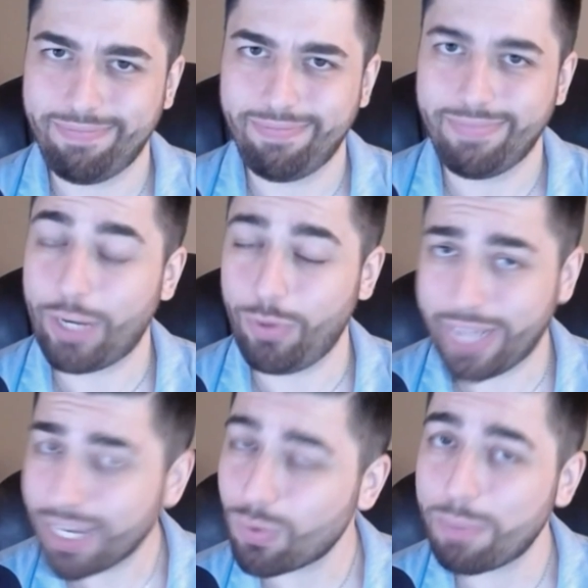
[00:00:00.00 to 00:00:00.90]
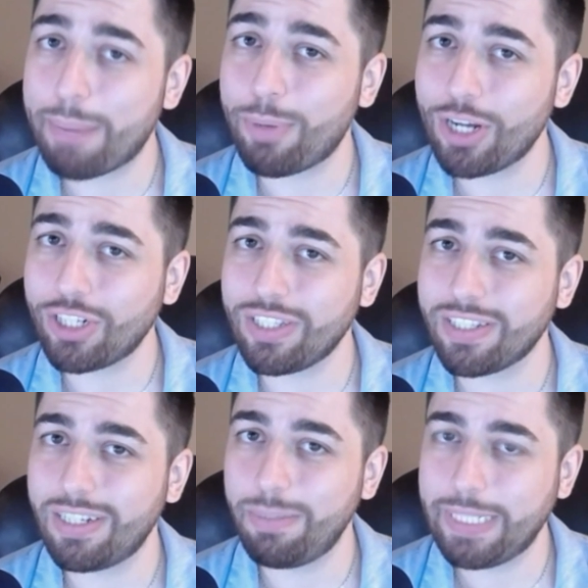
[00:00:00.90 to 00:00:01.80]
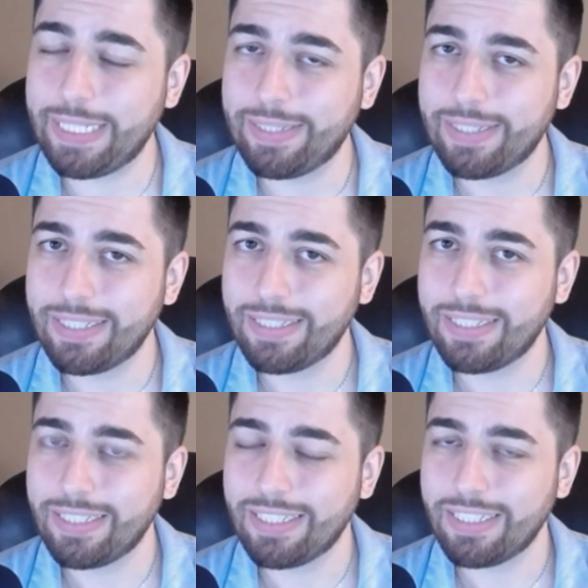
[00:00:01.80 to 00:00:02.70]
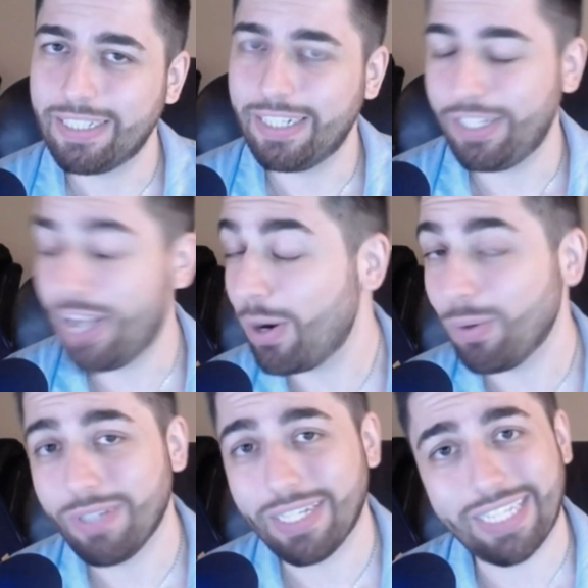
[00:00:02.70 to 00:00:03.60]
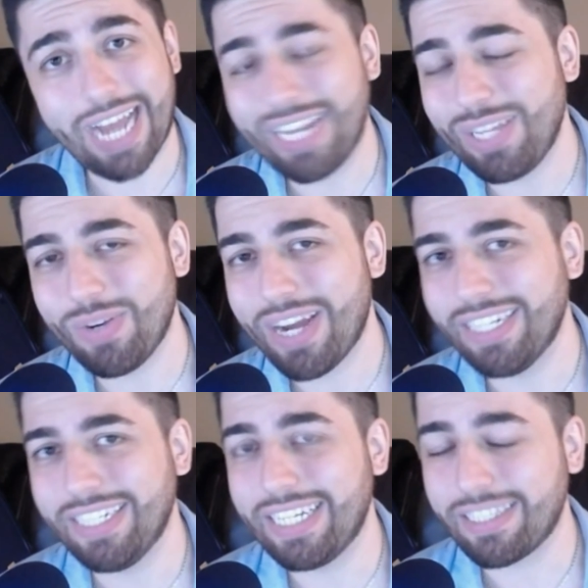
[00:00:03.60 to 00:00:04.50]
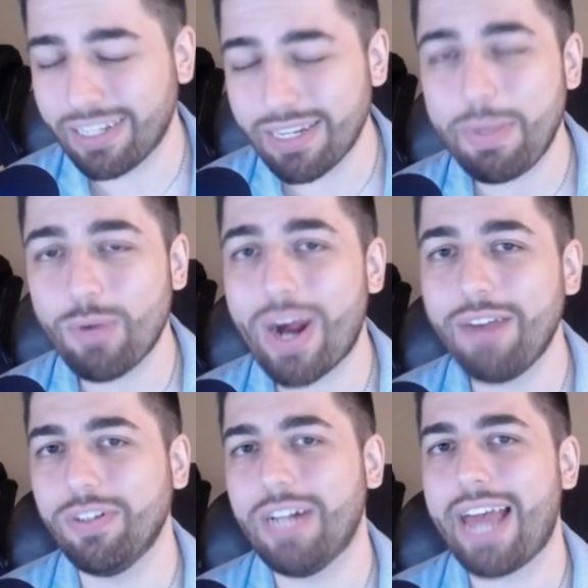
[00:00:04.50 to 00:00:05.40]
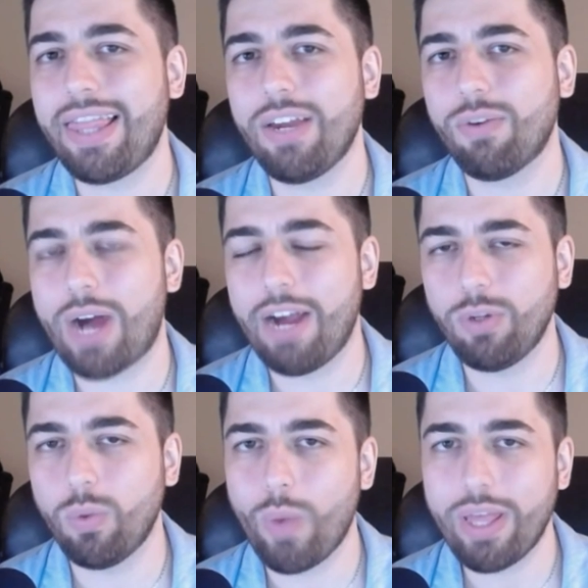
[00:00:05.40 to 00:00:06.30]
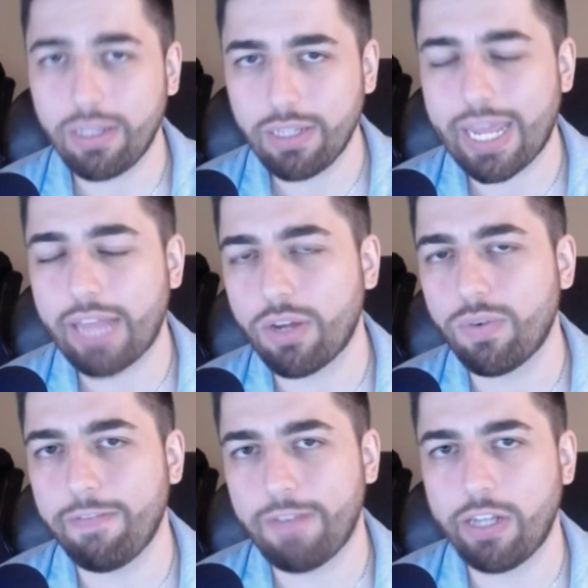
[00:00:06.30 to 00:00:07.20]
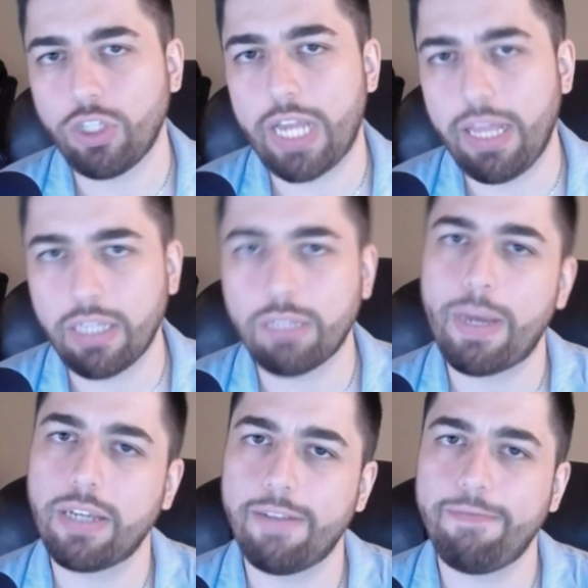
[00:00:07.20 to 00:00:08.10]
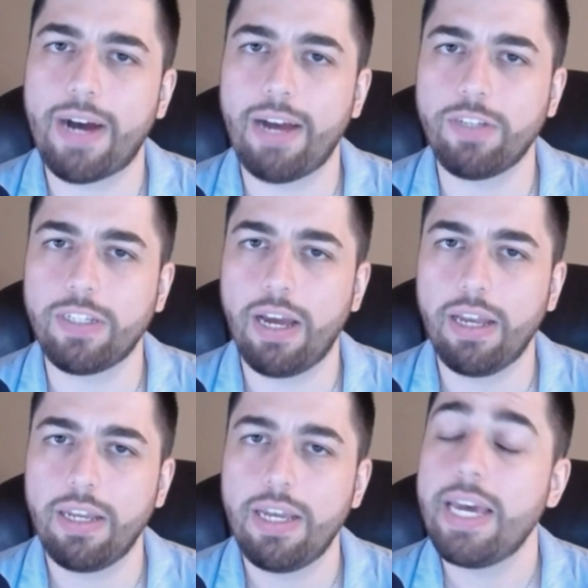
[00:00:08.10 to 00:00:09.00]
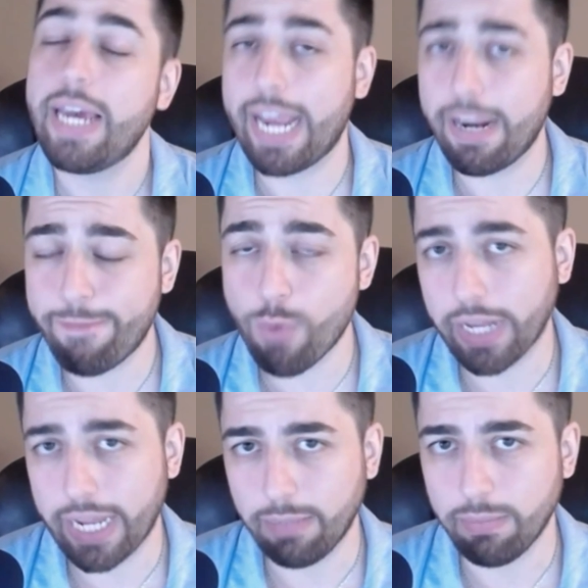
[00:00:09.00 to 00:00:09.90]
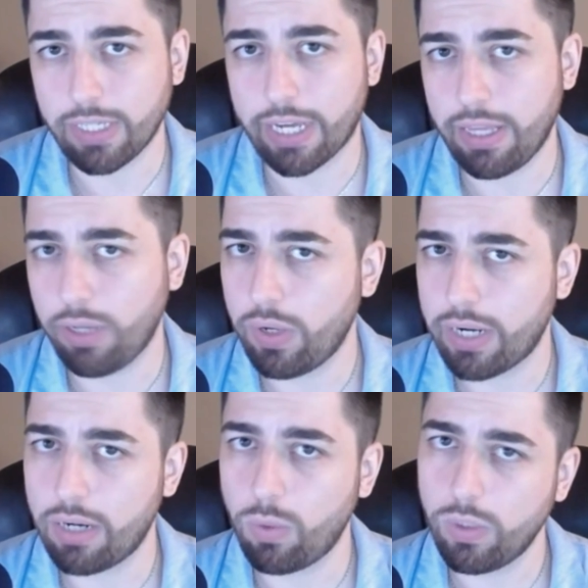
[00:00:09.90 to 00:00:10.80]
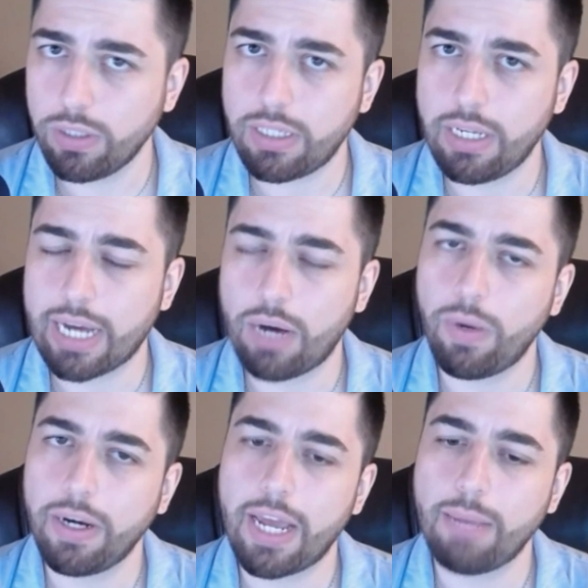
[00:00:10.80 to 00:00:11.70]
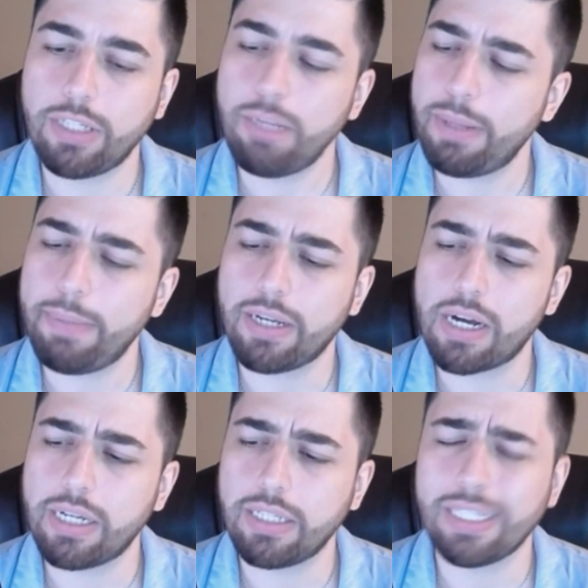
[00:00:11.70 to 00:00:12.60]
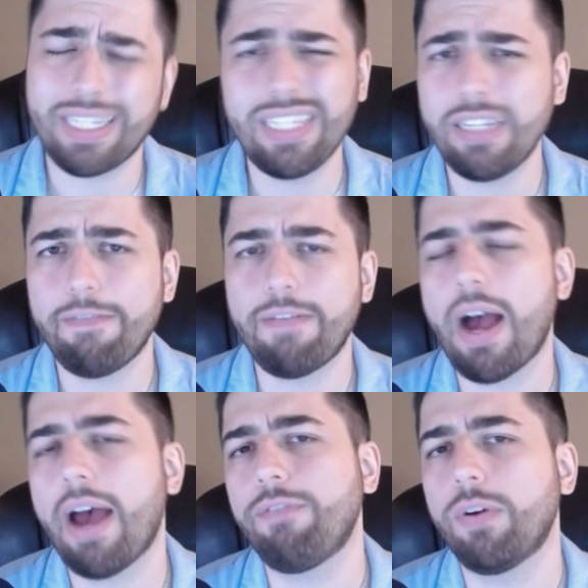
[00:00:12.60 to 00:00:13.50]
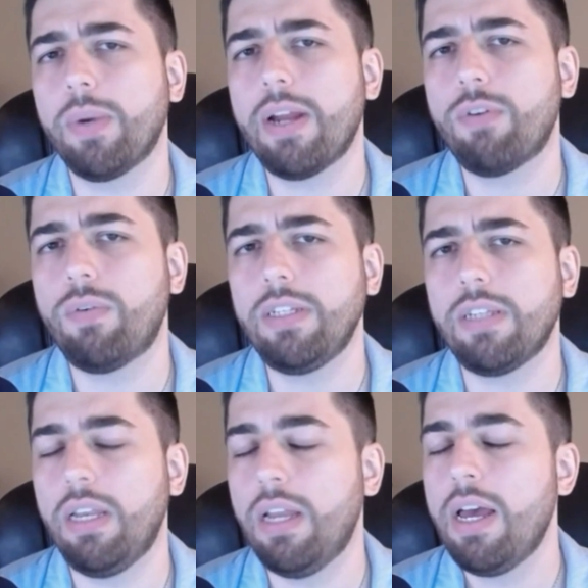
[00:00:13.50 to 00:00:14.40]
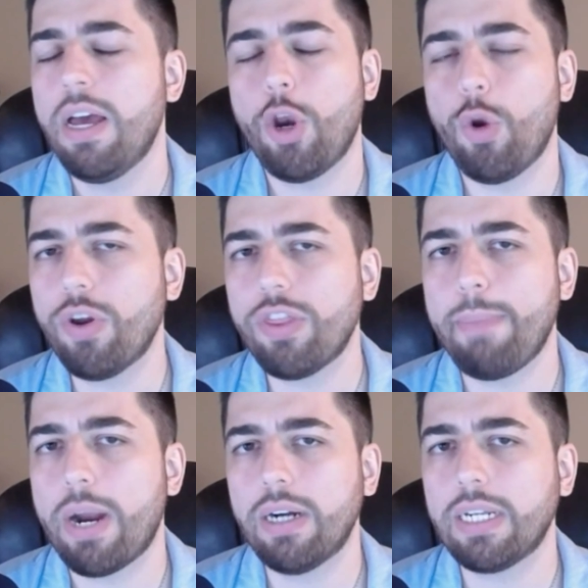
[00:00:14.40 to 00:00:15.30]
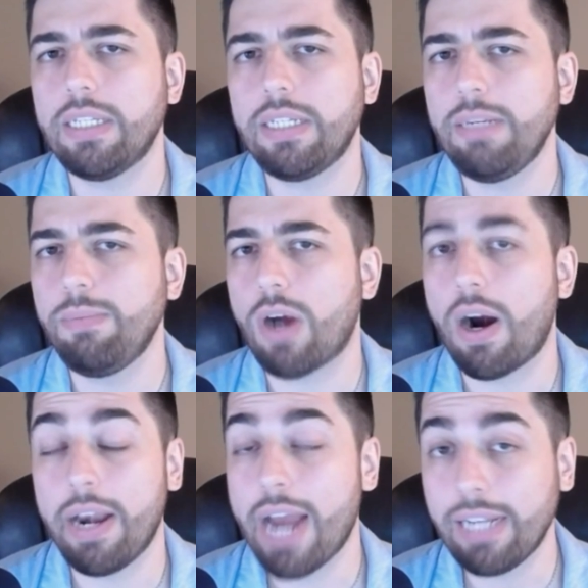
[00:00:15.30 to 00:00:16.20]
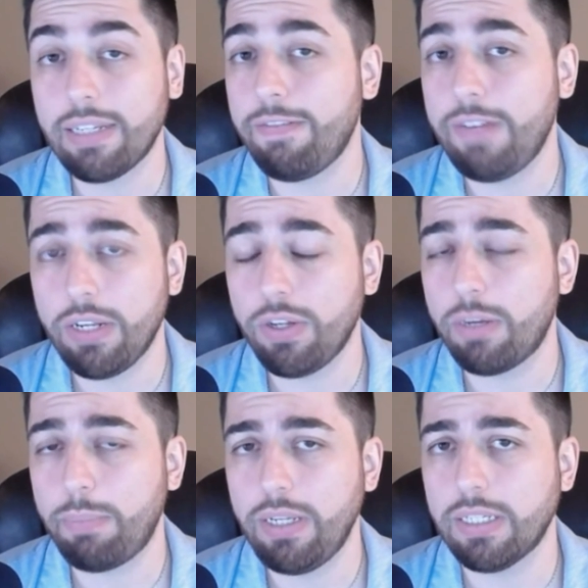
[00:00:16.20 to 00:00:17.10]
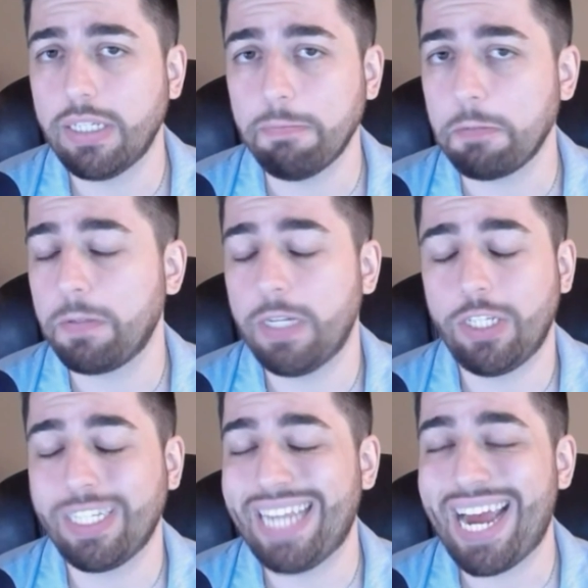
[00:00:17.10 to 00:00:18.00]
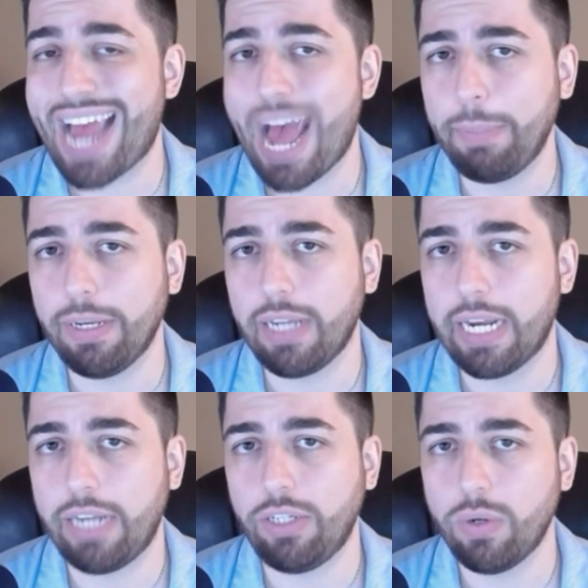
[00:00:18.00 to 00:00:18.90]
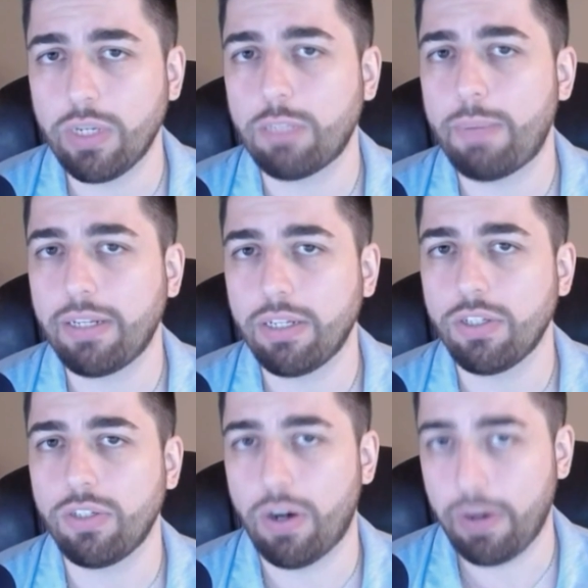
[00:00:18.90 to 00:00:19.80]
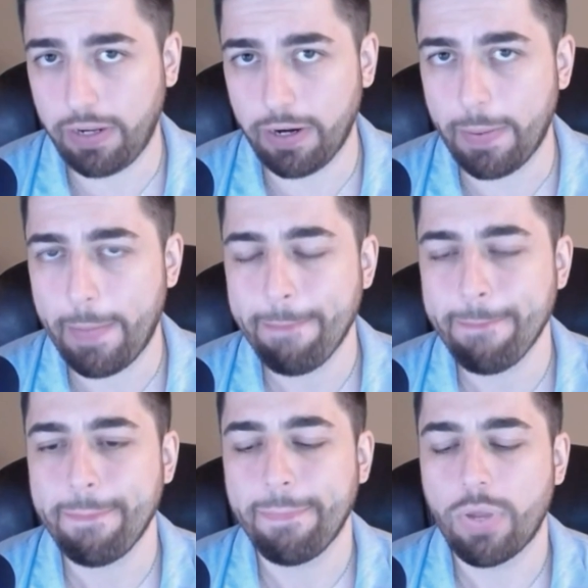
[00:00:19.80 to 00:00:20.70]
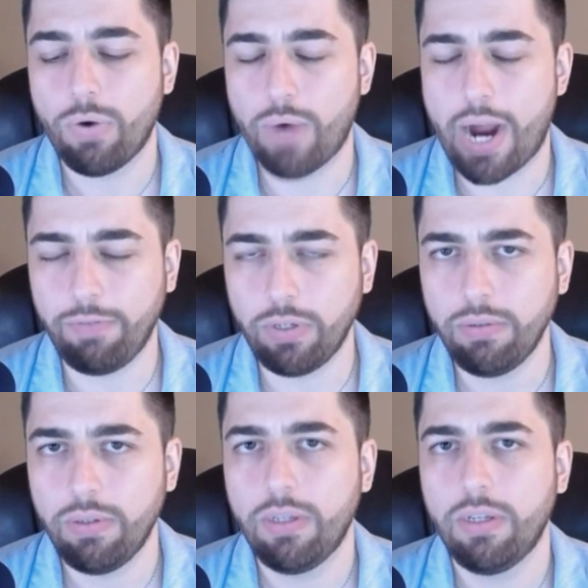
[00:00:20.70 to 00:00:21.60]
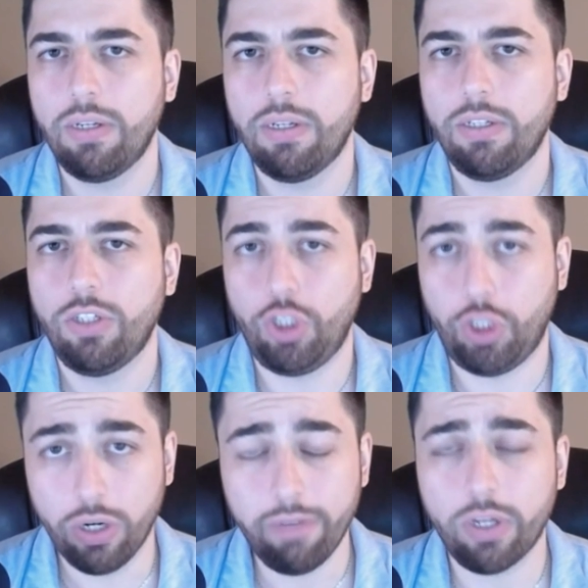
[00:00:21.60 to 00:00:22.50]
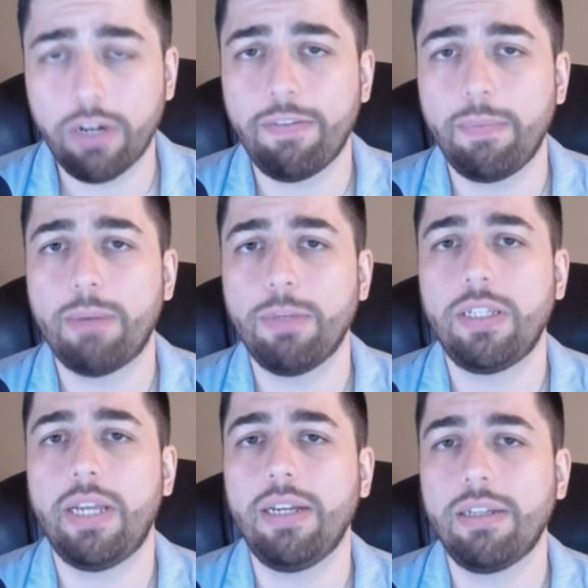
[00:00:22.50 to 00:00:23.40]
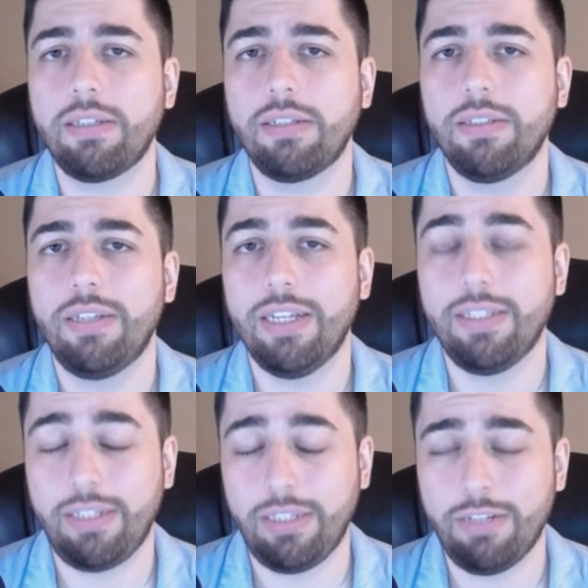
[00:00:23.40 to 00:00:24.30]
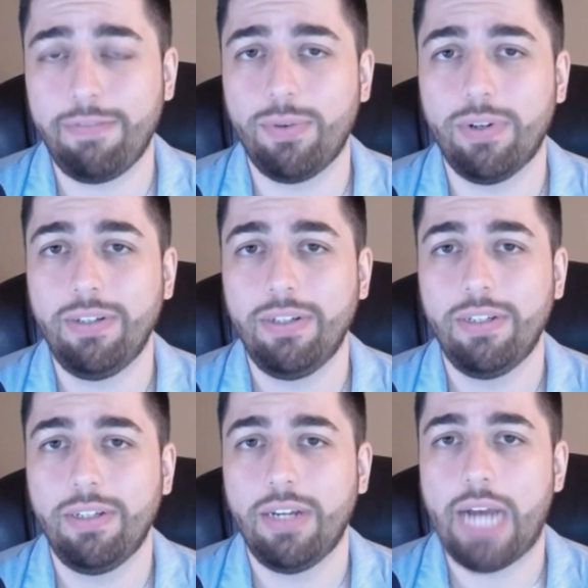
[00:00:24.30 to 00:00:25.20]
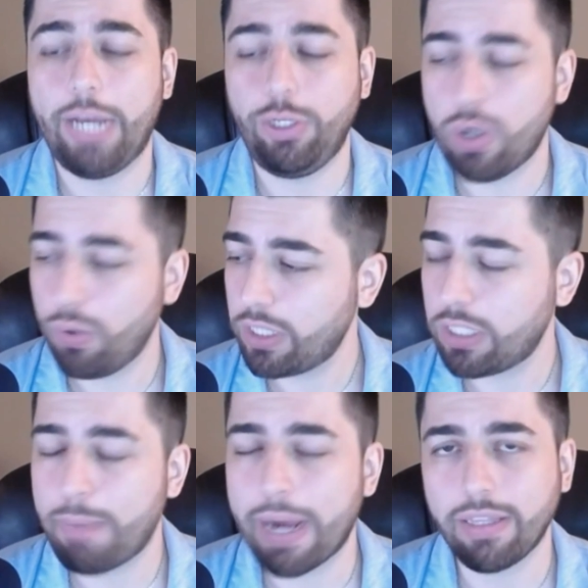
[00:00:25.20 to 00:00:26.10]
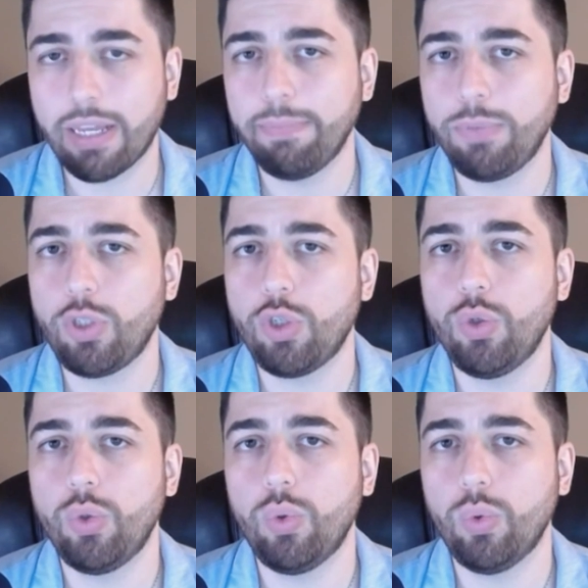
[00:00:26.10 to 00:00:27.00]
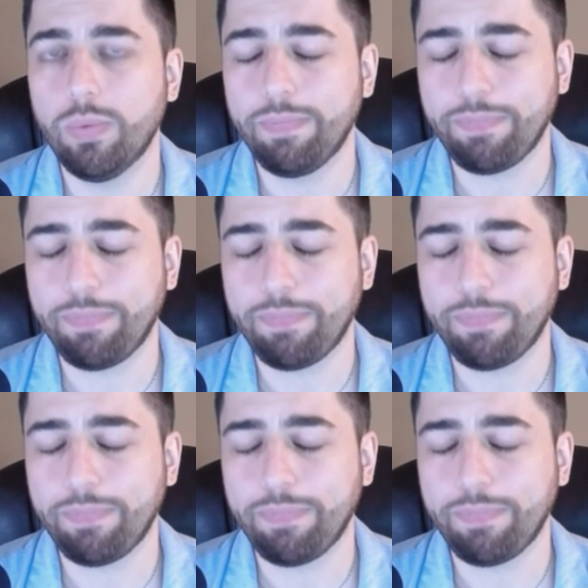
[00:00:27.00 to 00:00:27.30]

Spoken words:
Can you guess what my prediction is going to be? No, it's not E United. It's going to be Rival. I think Rival will get their revenge in this best of 5 set in 4 games. I think United will sneak out 1 game simply because Season 5, for whatever reason, North American teams are not defeating European teams. It's just not happening, and I don't expect it to start here. Rival should have learned from their mistakes in Season 4. I don't expect them to